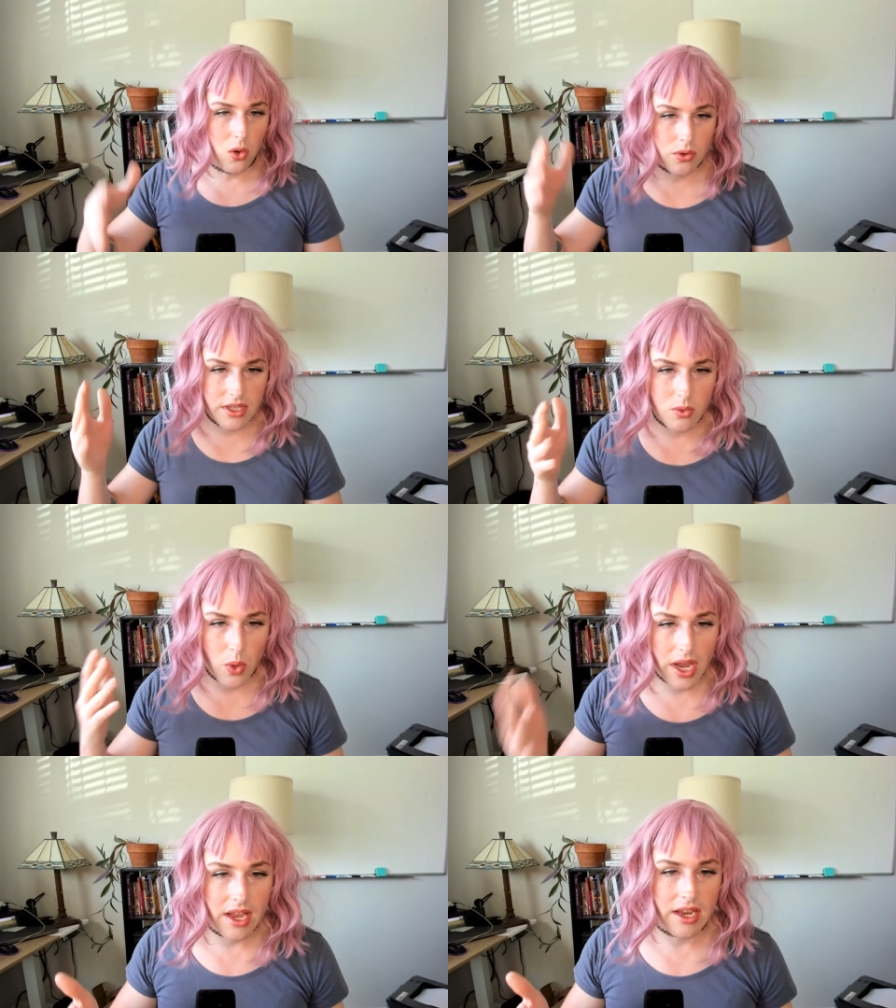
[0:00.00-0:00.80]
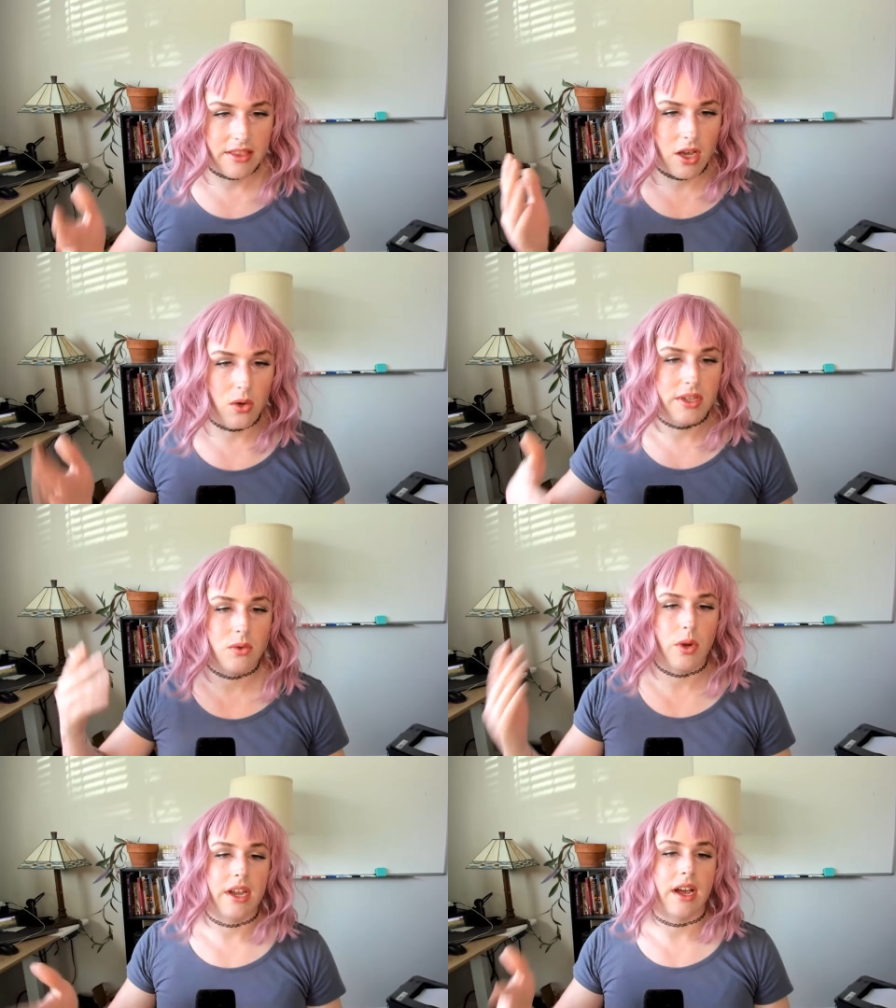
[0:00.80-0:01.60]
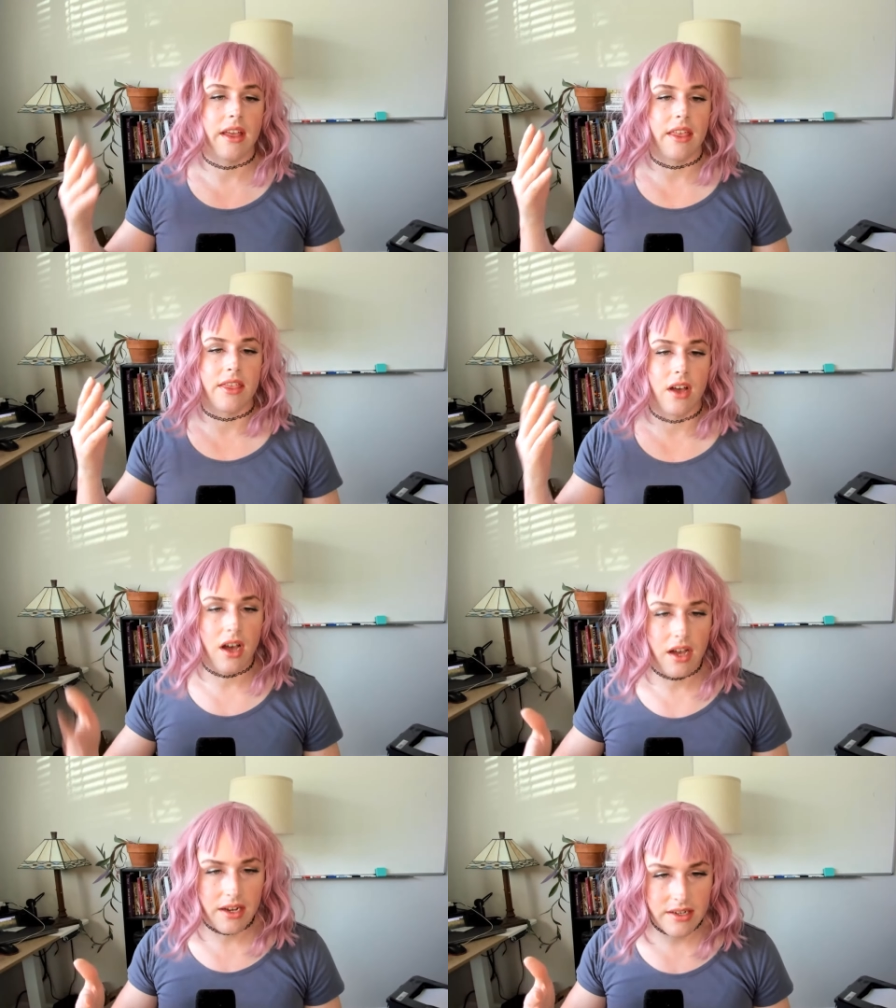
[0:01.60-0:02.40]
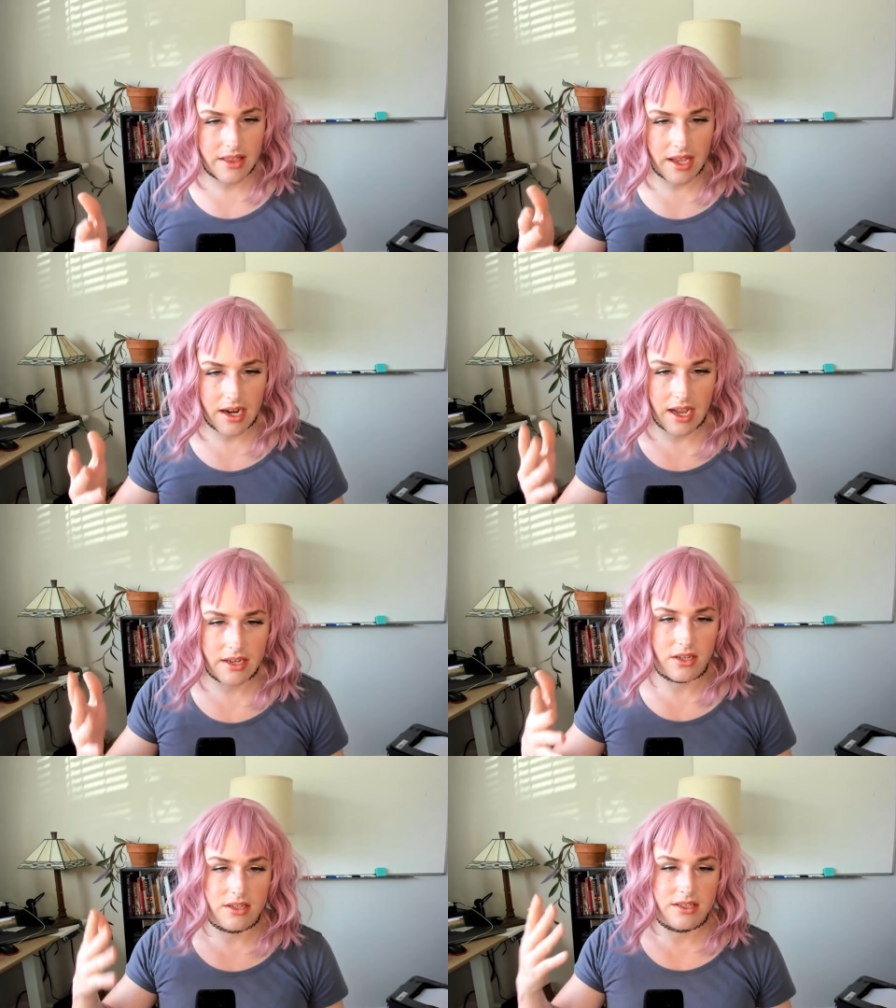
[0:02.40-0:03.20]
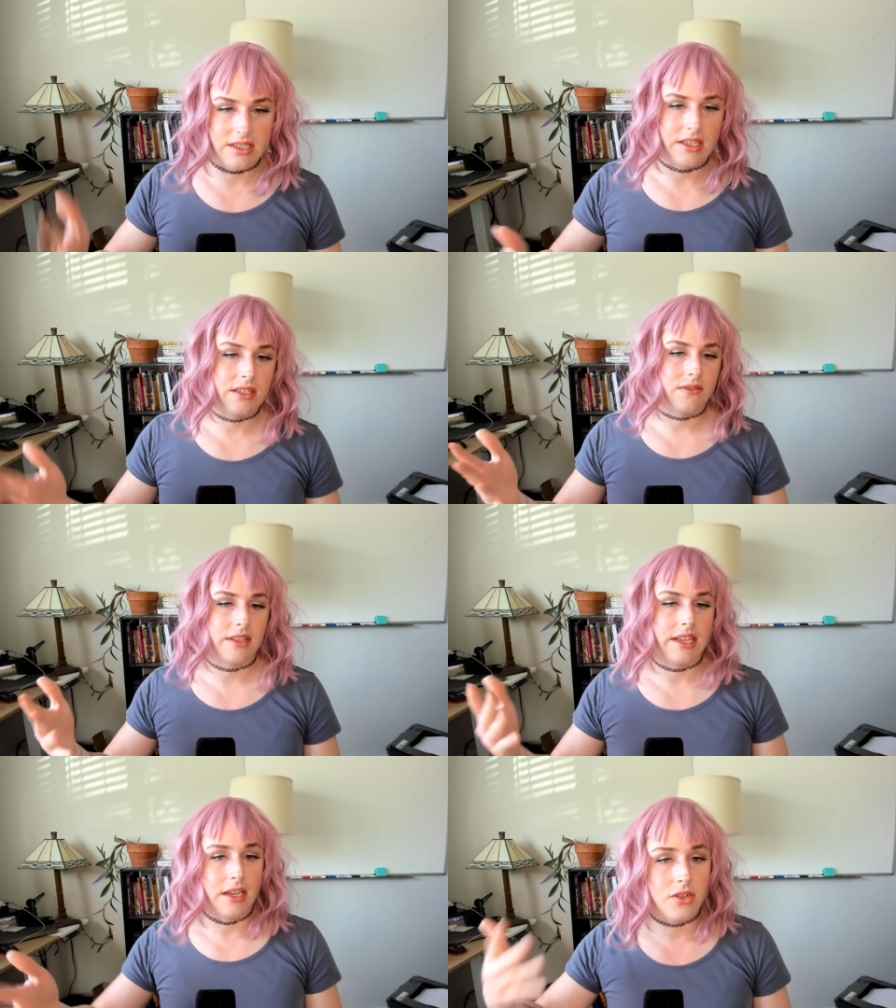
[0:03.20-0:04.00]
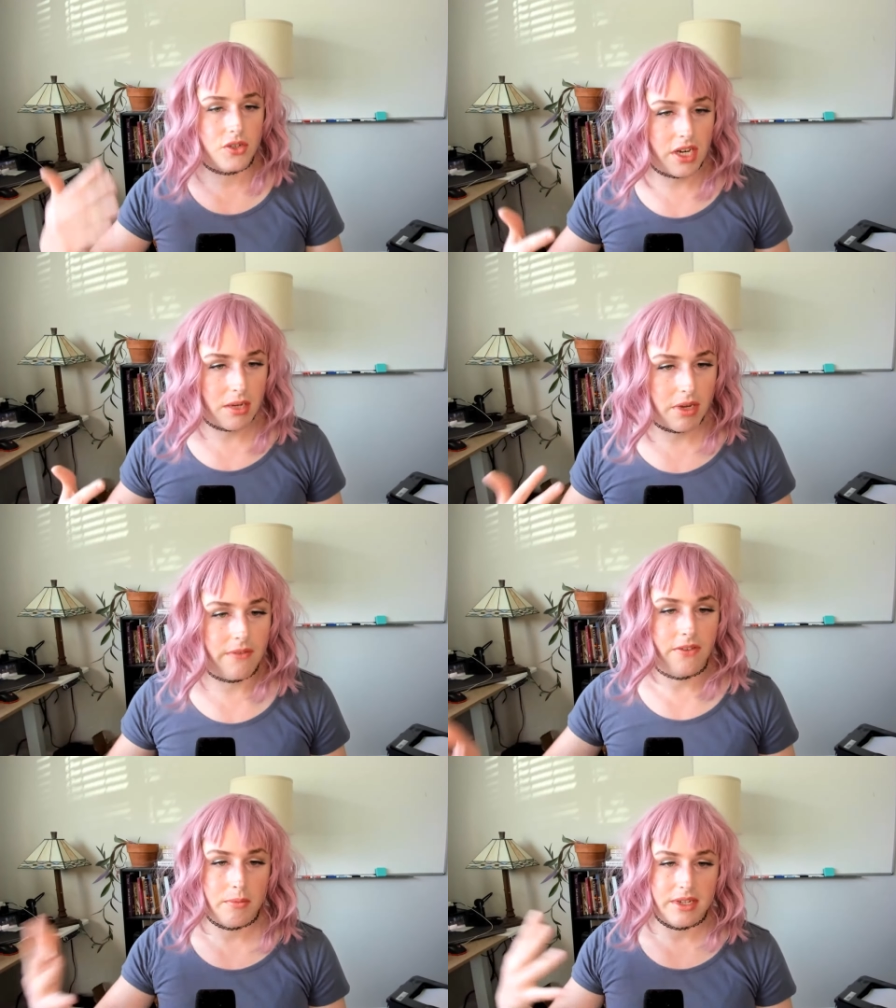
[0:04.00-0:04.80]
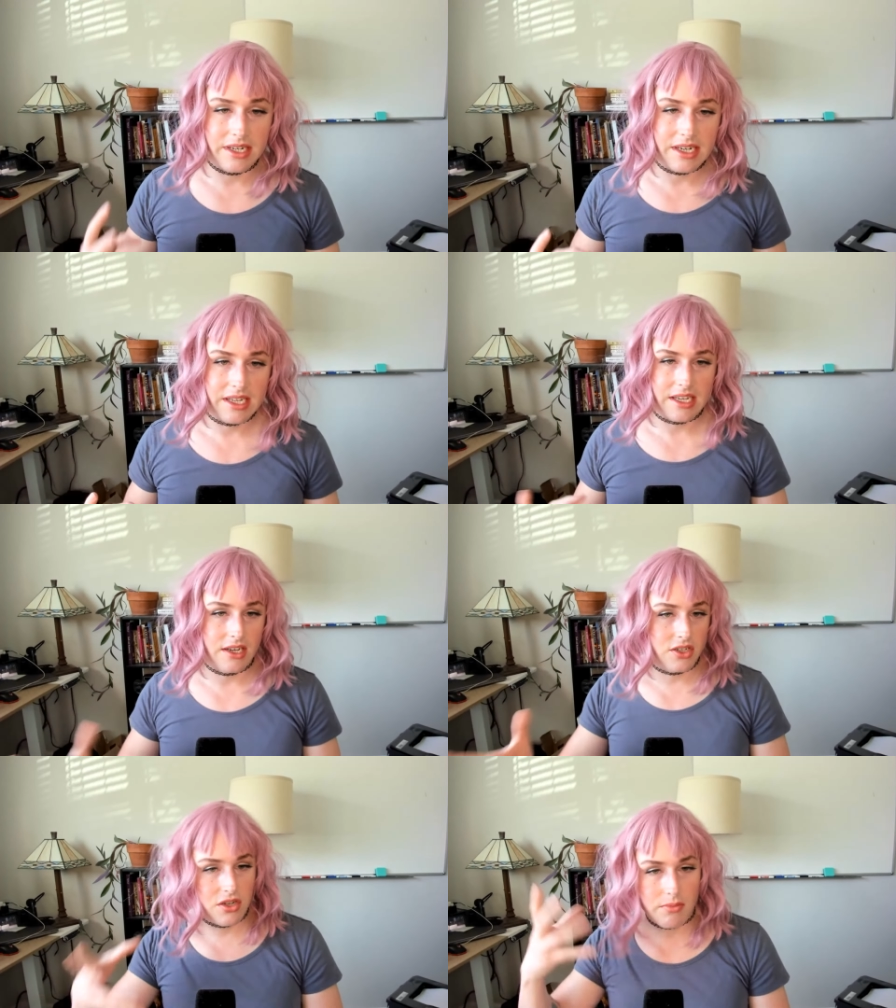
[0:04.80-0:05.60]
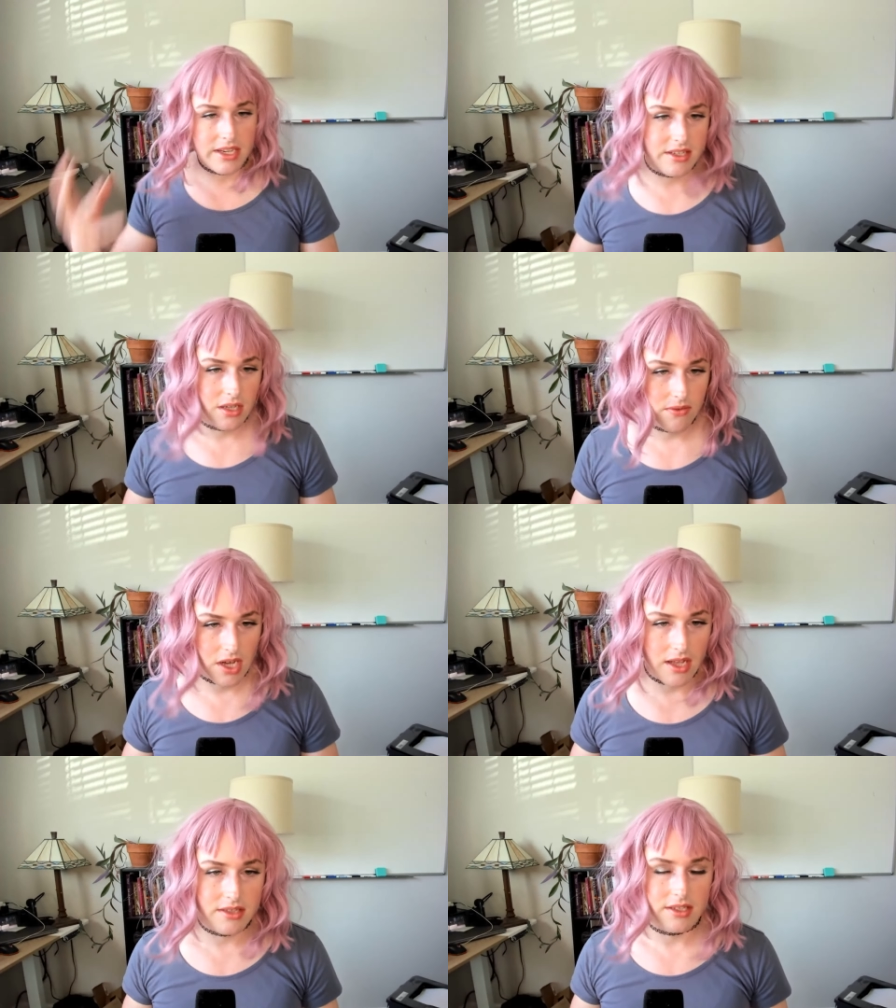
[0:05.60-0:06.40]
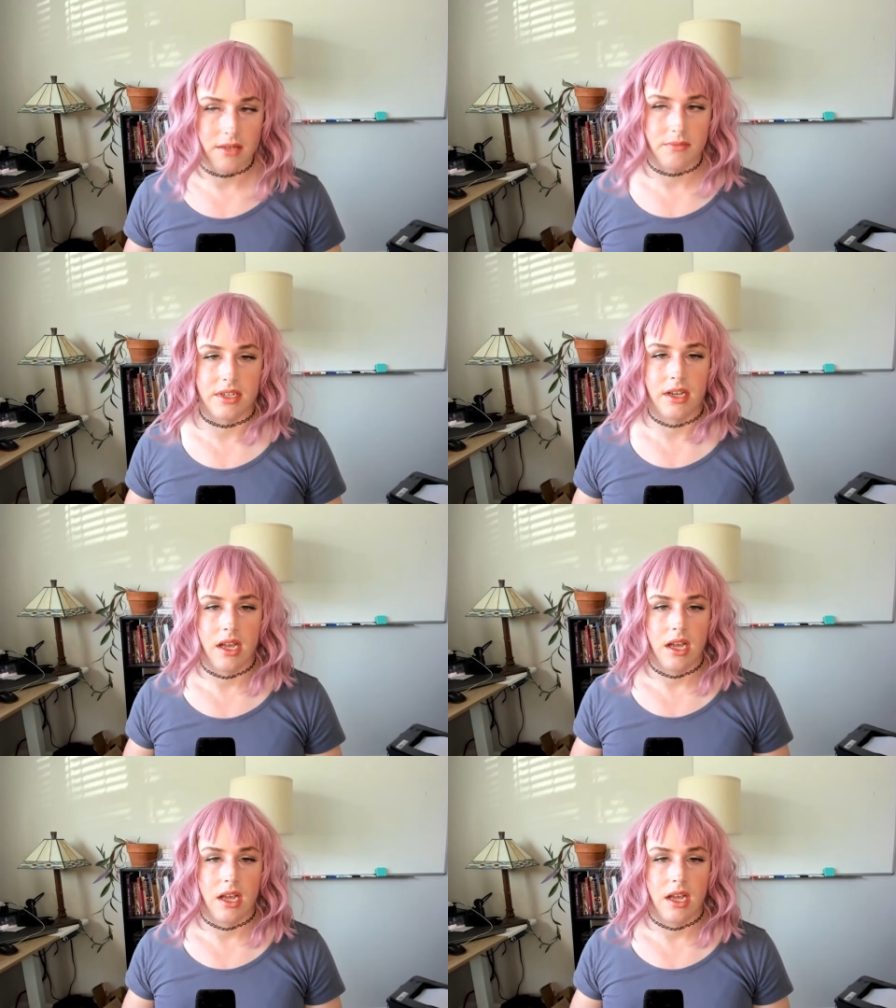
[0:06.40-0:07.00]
only way I thought that I could successfully integrate my femininity into my self-concept.